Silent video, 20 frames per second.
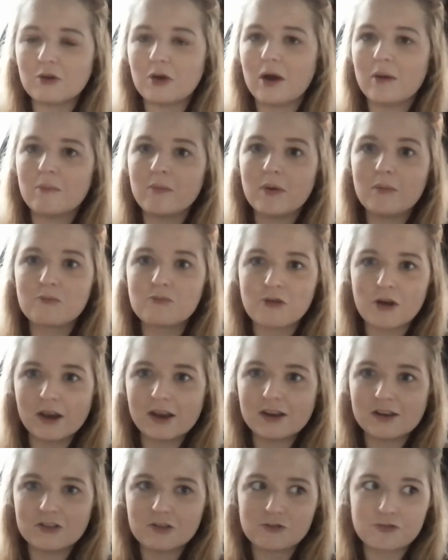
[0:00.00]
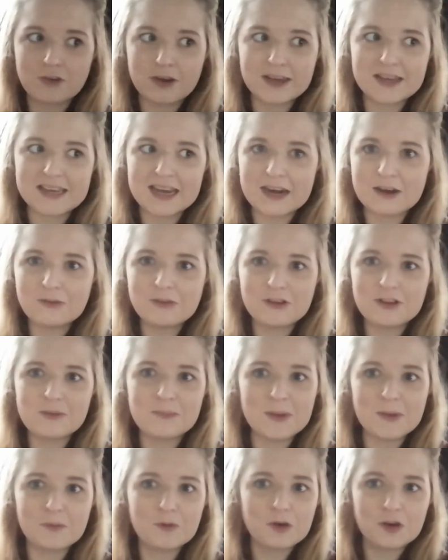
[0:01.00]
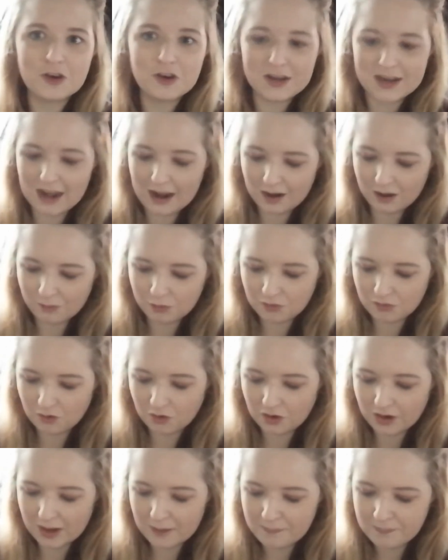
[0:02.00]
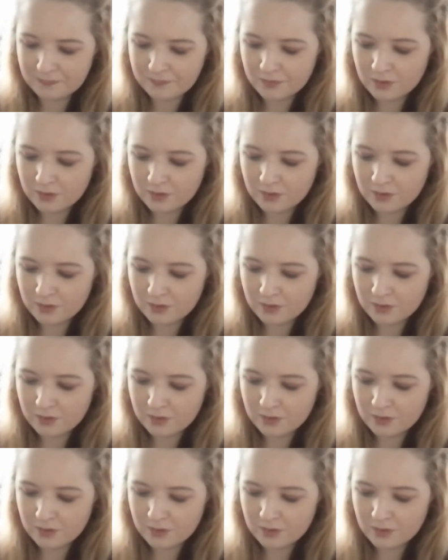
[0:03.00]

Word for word: I had my brightness right down so people couldn't tell I was vlogging.